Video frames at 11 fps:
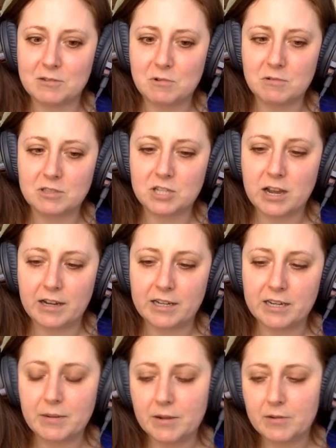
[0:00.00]
what we're
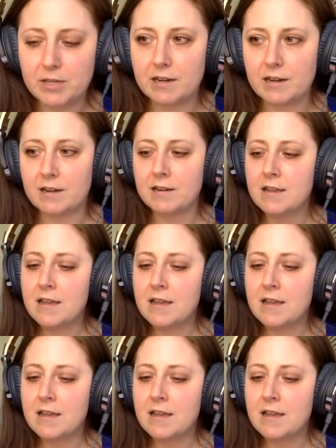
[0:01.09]
talking about here.